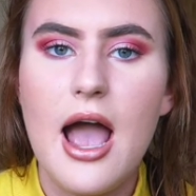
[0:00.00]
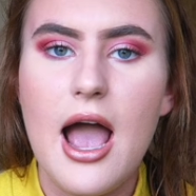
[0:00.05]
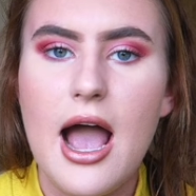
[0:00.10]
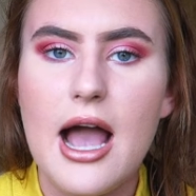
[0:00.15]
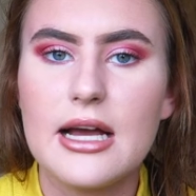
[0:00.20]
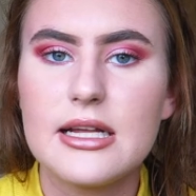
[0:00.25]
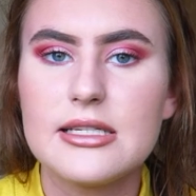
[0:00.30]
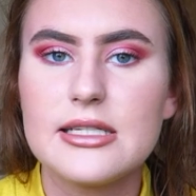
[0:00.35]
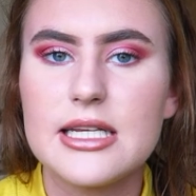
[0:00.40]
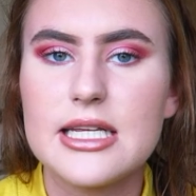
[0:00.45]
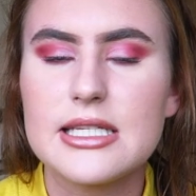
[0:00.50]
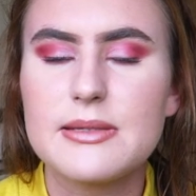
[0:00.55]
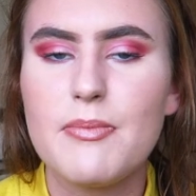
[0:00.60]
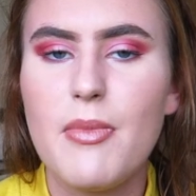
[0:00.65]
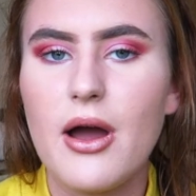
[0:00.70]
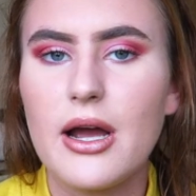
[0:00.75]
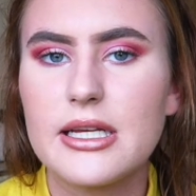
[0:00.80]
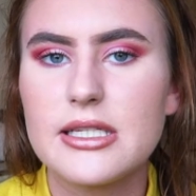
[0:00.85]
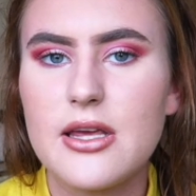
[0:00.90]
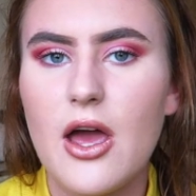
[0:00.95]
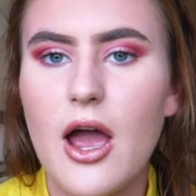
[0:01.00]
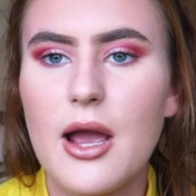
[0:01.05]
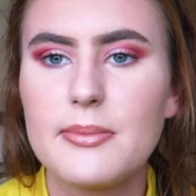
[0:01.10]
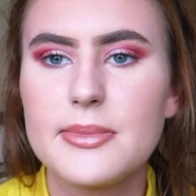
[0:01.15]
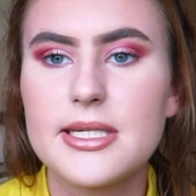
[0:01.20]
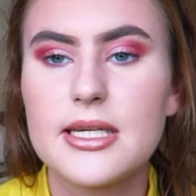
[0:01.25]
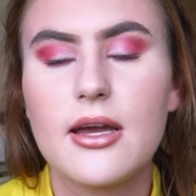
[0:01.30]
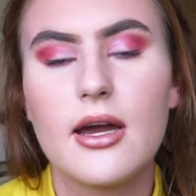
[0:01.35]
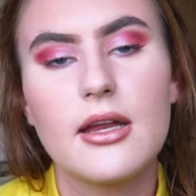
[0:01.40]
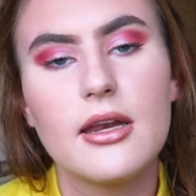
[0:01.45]
And it's my
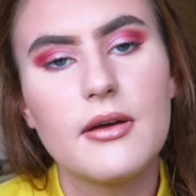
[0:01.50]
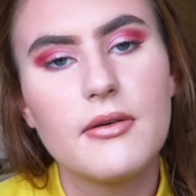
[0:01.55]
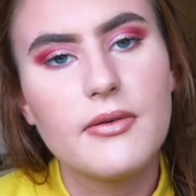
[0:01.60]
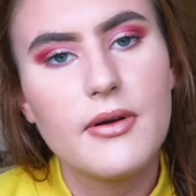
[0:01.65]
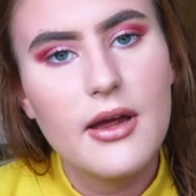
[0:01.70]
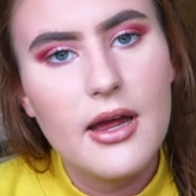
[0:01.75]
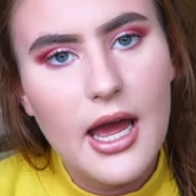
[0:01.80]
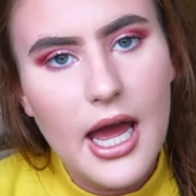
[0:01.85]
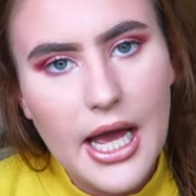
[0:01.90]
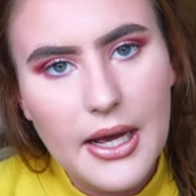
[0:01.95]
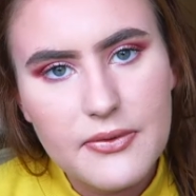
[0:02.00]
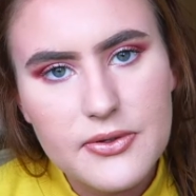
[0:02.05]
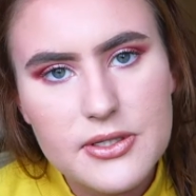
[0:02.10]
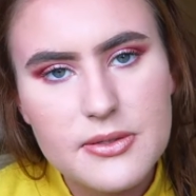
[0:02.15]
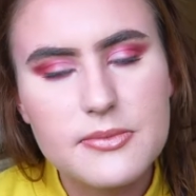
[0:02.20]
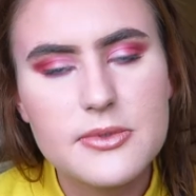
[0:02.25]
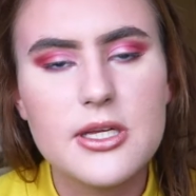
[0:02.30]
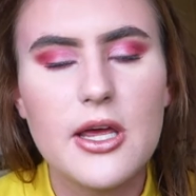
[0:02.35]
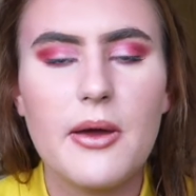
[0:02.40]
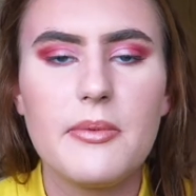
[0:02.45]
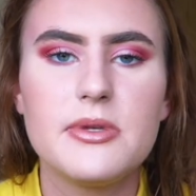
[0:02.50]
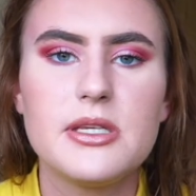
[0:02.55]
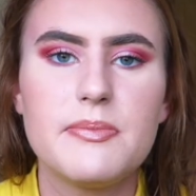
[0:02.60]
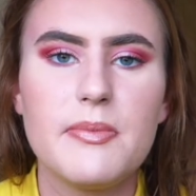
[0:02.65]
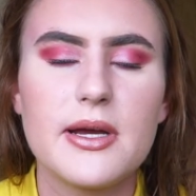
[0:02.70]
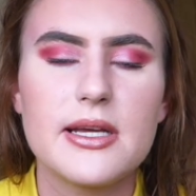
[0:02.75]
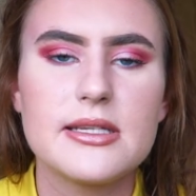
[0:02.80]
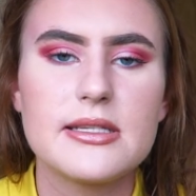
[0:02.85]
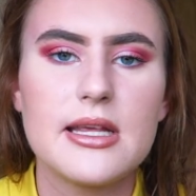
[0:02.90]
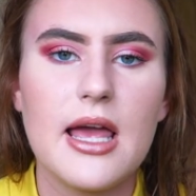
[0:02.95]
time to kind of have some time
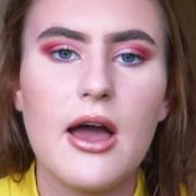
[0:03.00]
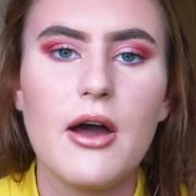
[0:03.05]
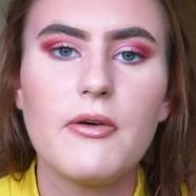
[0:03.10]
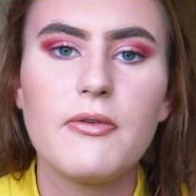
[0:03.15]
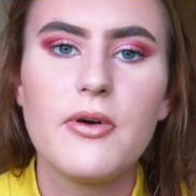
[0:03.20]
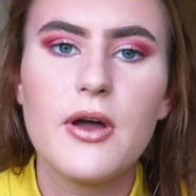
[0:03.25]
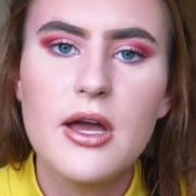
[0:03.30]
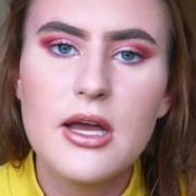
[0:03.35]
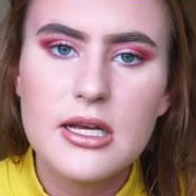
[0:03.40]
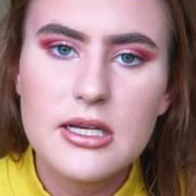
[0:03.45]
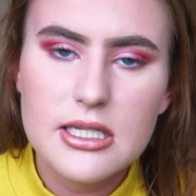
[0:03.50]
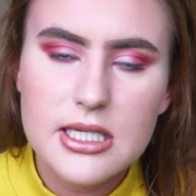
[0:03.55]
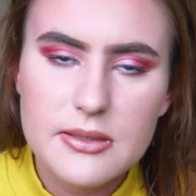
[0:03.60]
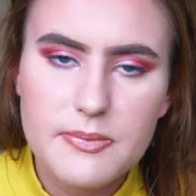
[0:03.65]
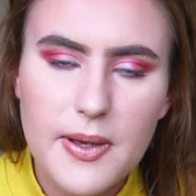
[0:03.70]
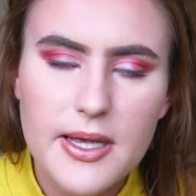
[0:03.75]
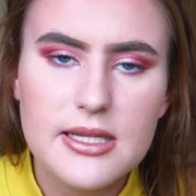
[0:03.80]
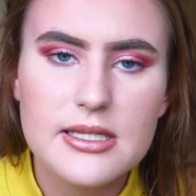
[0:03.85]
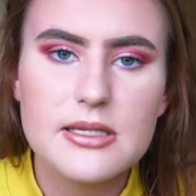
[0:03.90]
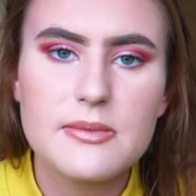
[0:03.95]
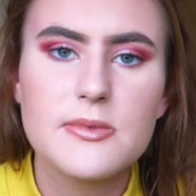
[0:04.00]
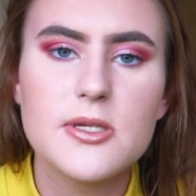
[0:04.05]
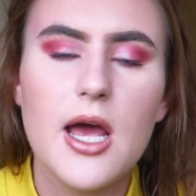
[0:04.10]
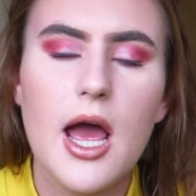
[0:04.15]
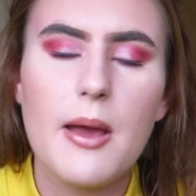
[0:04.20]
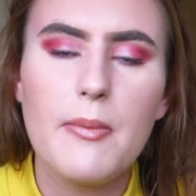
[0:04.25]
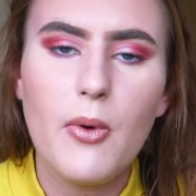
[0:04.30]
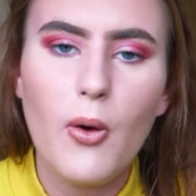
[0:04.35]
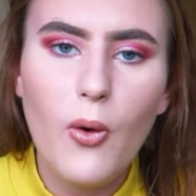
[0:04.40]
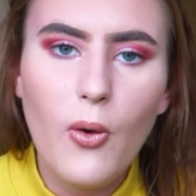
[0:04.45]
to myself spend some
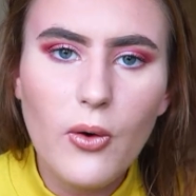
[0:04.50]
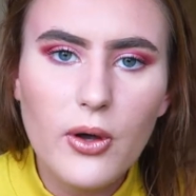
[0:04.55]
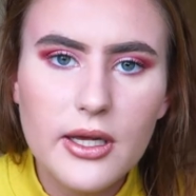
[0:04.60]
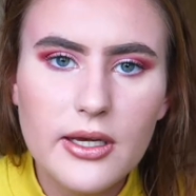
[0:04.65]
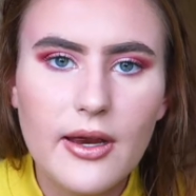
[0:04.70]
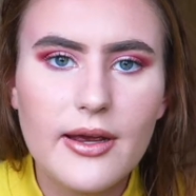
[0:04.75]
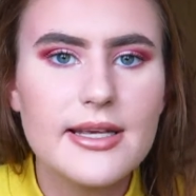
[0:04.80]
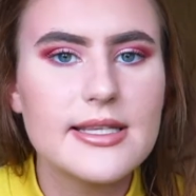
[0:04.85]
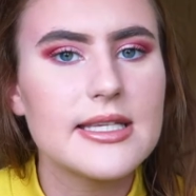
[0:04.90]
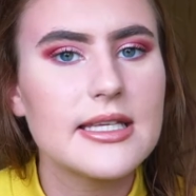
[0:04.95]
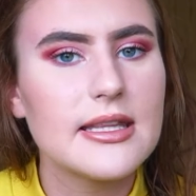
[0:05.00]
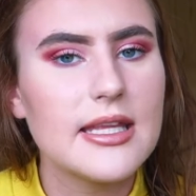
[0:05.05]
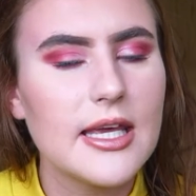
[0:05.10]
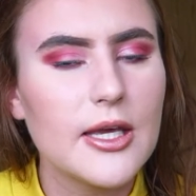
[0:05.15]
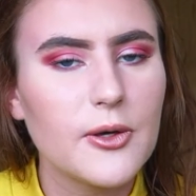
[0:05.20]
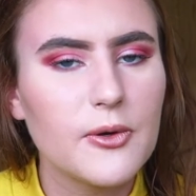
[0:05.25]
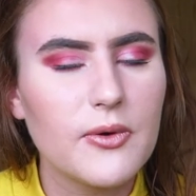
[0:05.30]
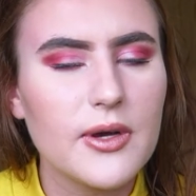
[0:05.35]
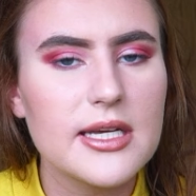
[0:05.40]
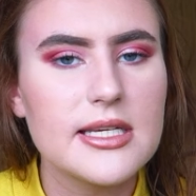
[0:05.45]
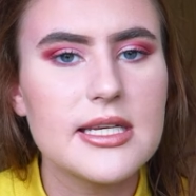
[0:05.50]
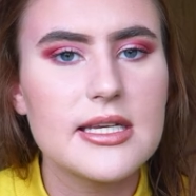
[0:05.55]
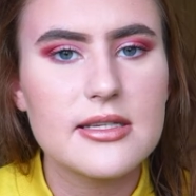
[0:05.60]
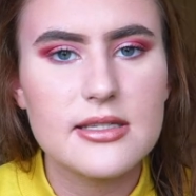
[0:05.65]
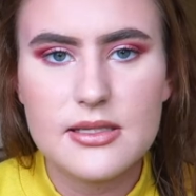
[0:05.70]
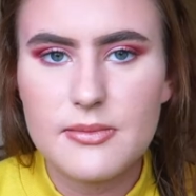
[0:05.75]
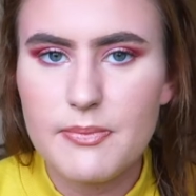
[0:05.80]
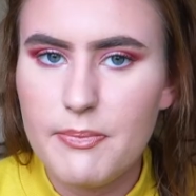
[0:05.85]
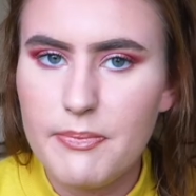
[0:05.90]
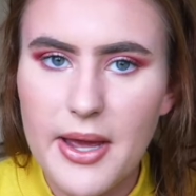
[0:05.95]
time organizing the
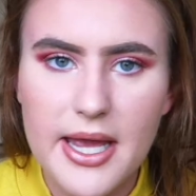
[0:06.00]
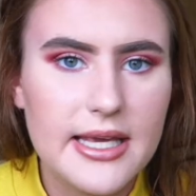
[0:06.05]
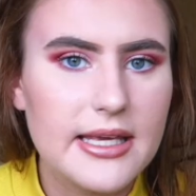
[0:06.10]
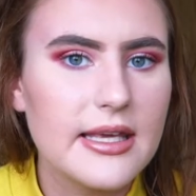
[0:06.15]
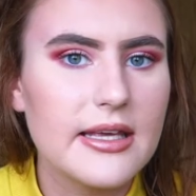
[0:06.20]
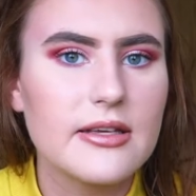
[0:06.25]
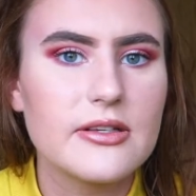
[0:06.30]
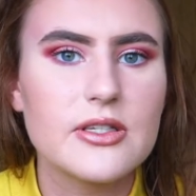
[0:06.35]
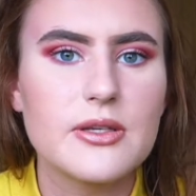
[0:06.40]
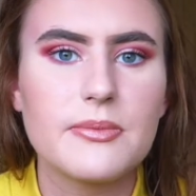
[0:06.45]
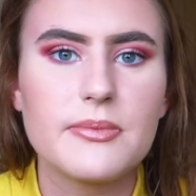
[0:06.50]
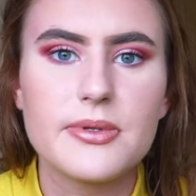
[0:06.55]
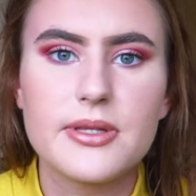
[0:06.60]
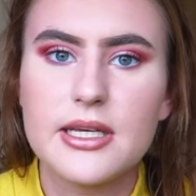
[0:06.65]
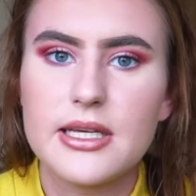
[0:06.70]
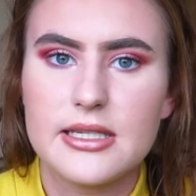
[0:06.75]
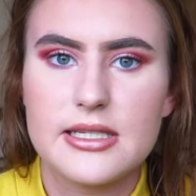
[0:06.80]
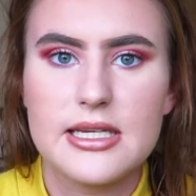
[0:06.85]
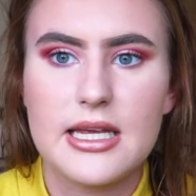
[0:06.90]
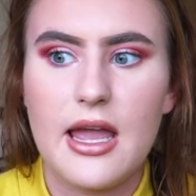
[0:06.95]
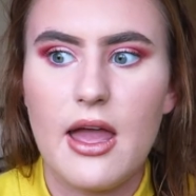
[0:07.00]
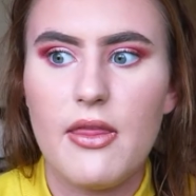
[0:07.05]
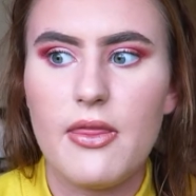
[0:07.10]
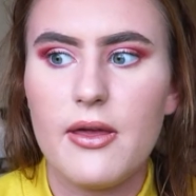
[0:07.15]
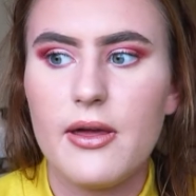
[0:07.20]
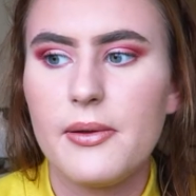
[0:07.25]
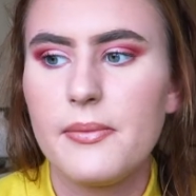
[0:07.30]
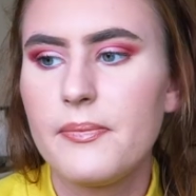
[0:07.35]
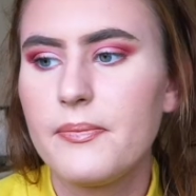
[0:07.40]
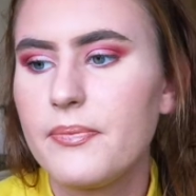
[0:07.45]
ingredients and baking something
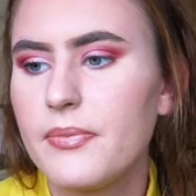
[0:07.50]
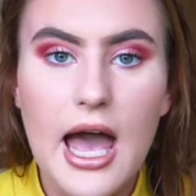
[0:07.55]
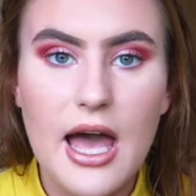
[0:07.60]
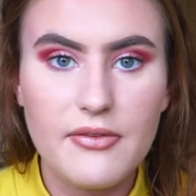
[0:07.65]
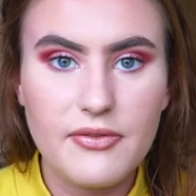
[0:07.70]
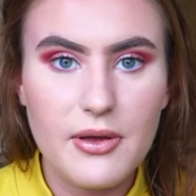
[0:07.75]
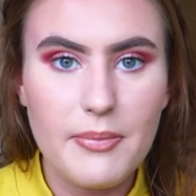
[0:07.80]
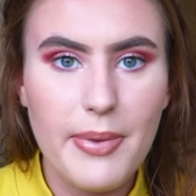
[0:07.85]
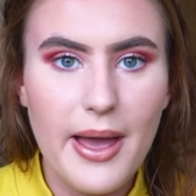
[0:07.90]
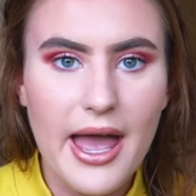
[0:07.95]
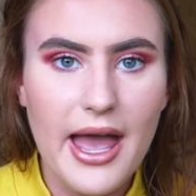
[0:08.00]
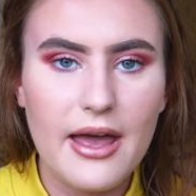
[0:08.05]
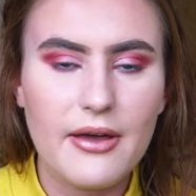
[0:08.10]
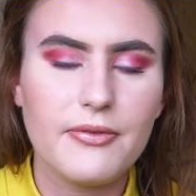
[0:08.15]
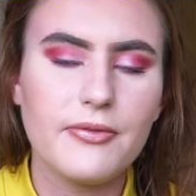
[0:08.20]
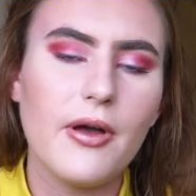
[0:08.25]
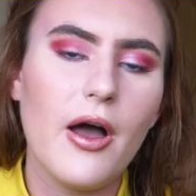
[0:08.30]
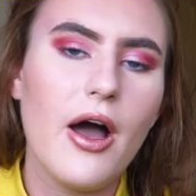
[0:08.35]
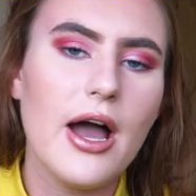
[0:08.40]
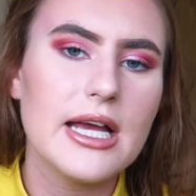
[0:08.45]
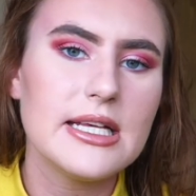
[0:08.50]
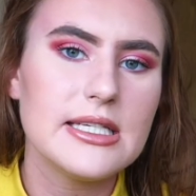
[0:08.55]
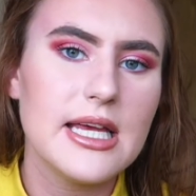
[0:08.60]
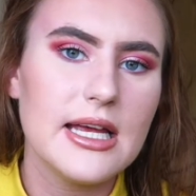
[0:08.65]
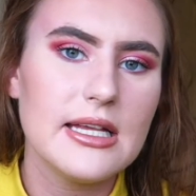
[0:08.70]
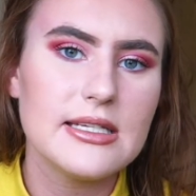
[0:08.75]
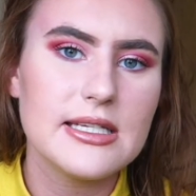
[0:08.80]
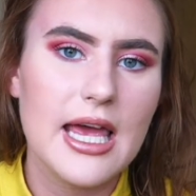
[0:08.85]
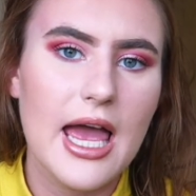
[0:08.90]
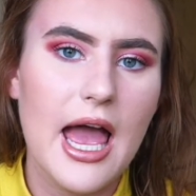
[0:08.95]
together. Have a bath. I
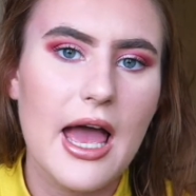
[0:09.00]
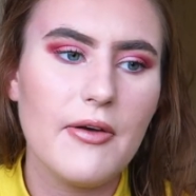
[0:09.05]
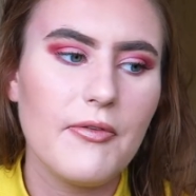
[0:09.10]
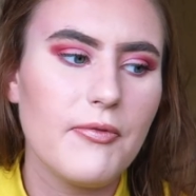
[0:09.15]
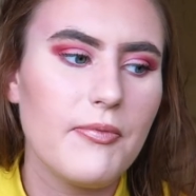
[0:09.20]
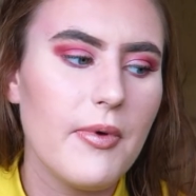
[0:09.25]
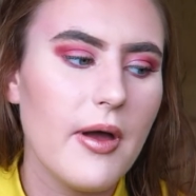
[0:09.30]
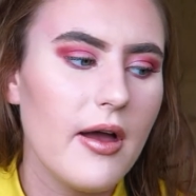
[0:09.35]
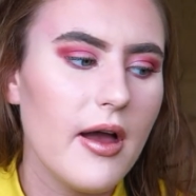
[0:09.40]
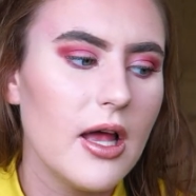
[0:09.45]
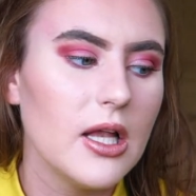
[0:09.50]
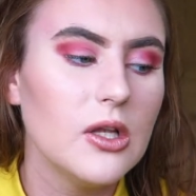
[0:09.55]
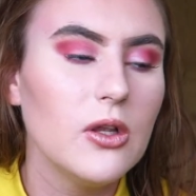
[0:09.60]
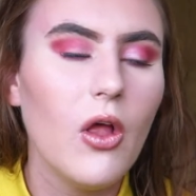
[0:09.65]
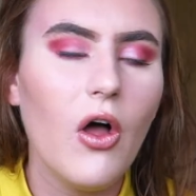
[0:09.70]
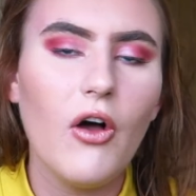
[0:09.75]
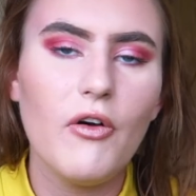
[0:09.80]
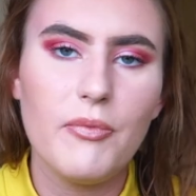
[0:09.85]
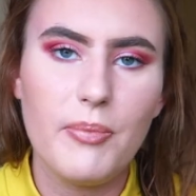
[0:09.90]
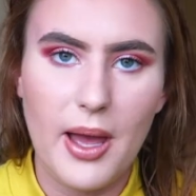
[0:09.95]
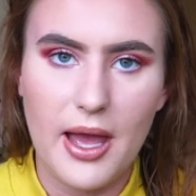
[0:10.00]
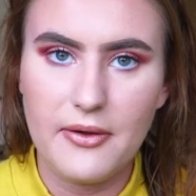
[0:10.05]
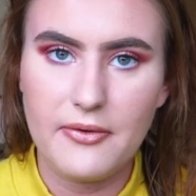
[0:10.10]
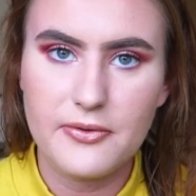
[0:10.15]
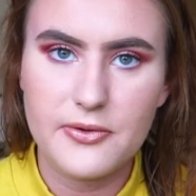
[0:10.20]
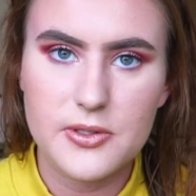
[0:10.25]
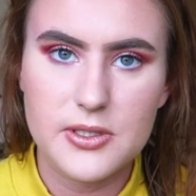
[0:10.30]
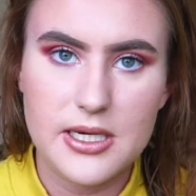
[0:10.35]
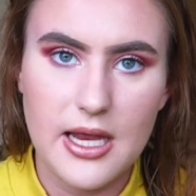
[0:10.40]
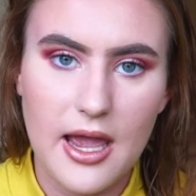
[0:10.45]
tend to have a lot of
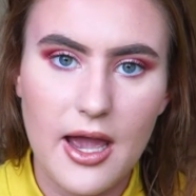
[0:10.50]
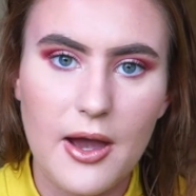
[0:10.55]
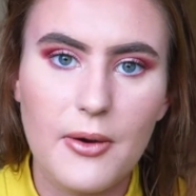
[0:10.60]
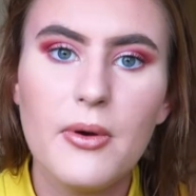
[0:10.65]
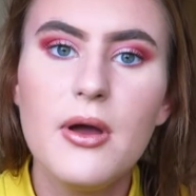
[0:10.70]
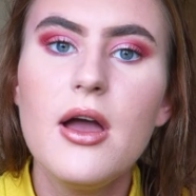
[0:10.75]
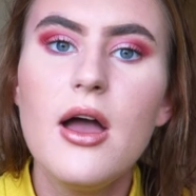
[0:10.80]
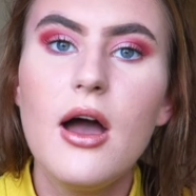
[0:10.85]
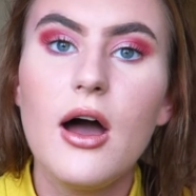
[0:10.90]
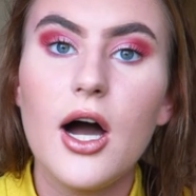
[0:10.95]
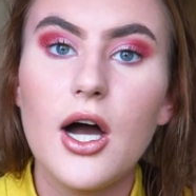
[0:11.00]
baths now.